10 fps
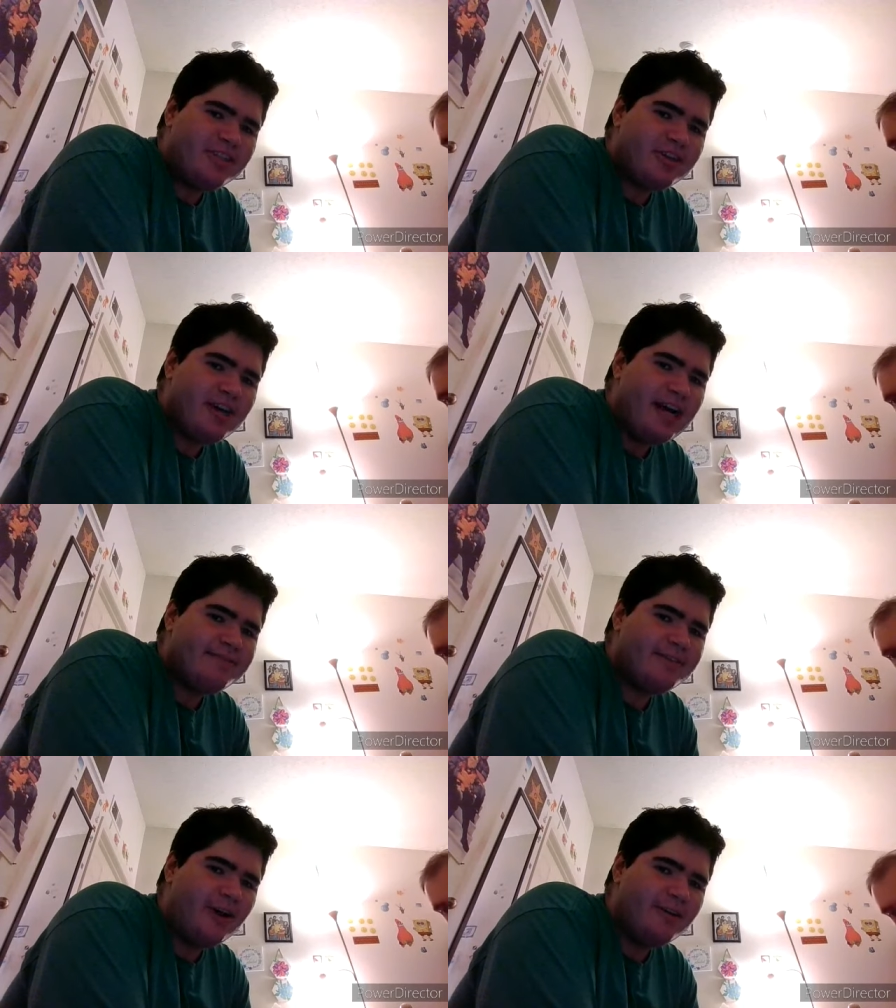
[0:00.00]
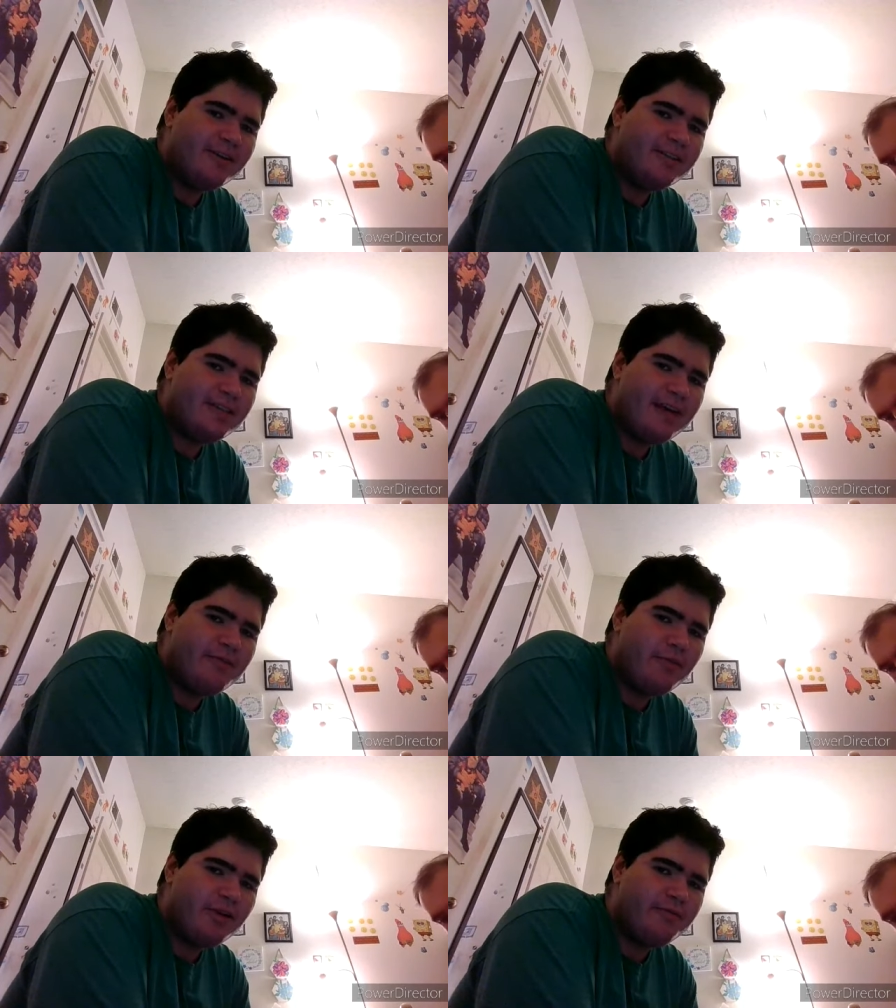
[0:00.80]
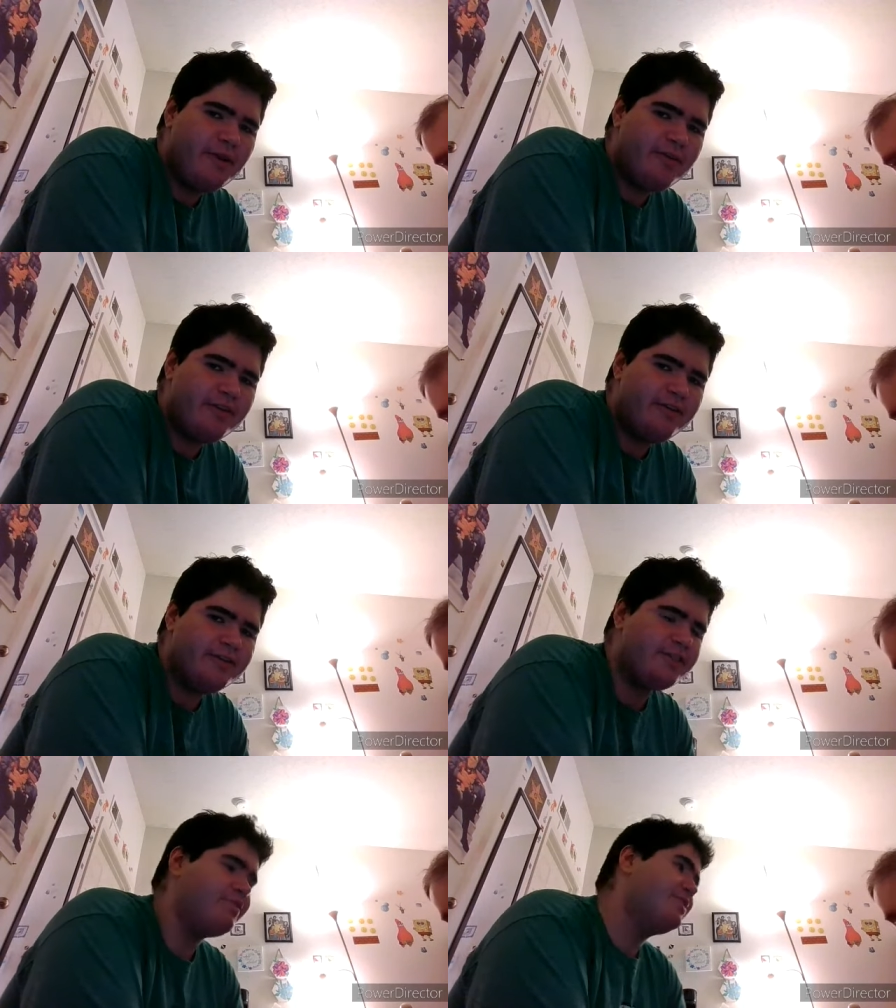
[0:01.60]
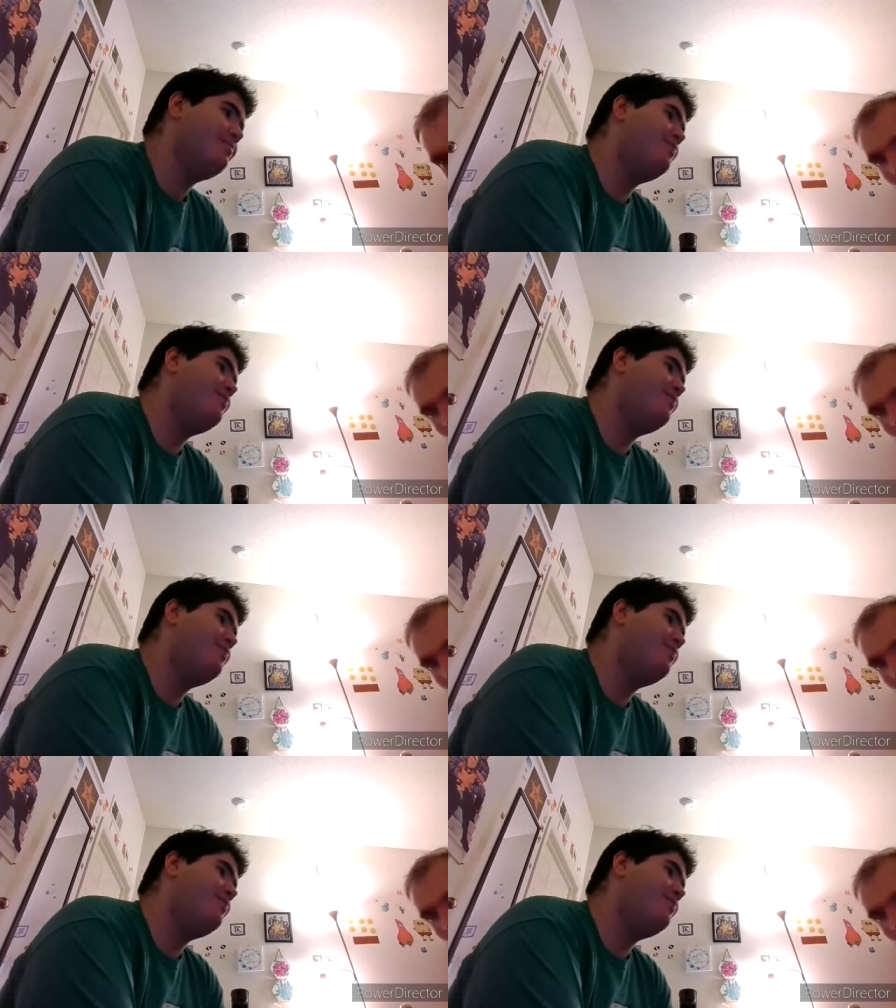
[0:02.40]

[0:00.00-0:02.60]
Mr. Krabs told us that word we were using was a